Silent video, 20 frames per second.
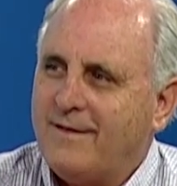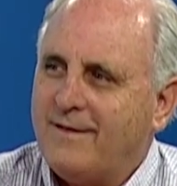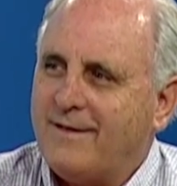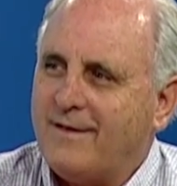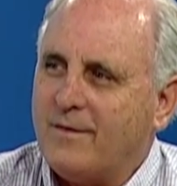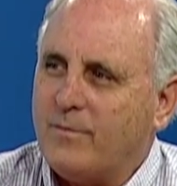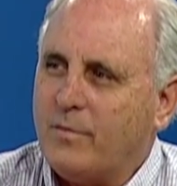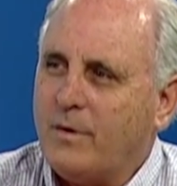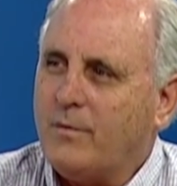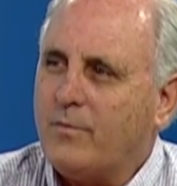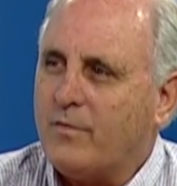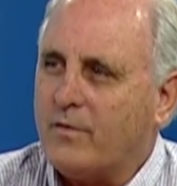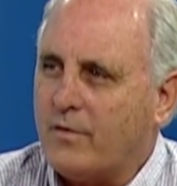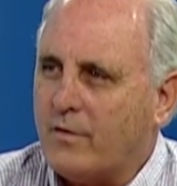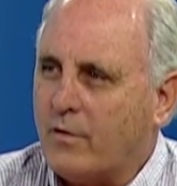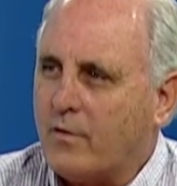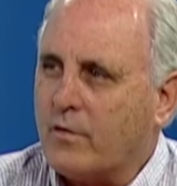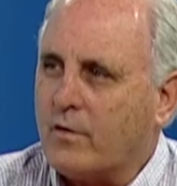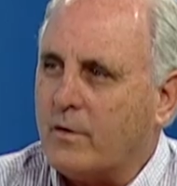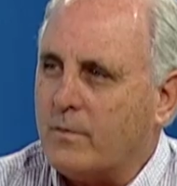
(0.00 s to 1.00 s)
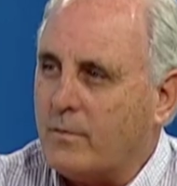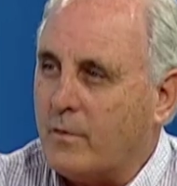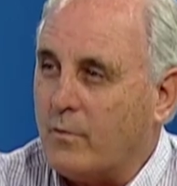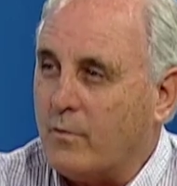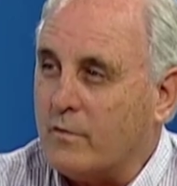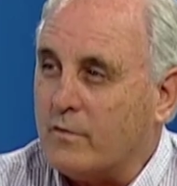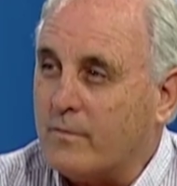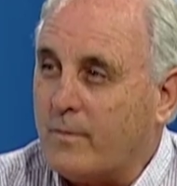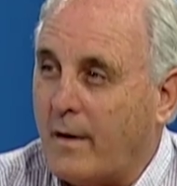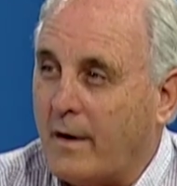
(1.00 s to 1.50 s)
uh, people that aren't going to be
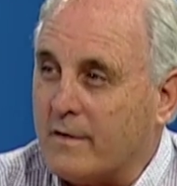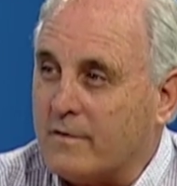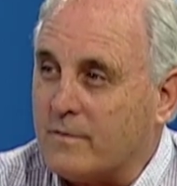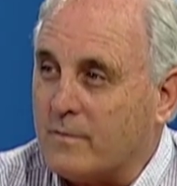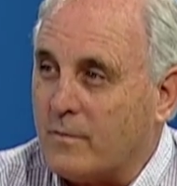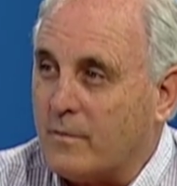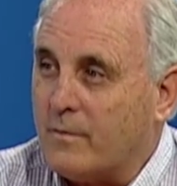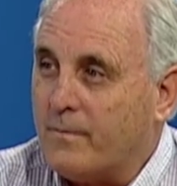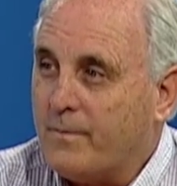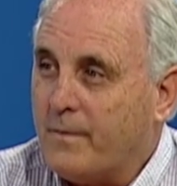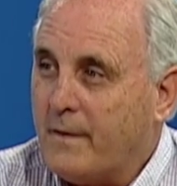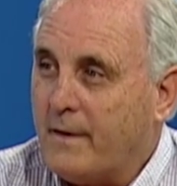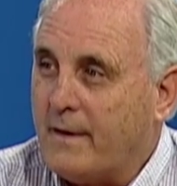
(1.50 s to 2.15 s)
responsible.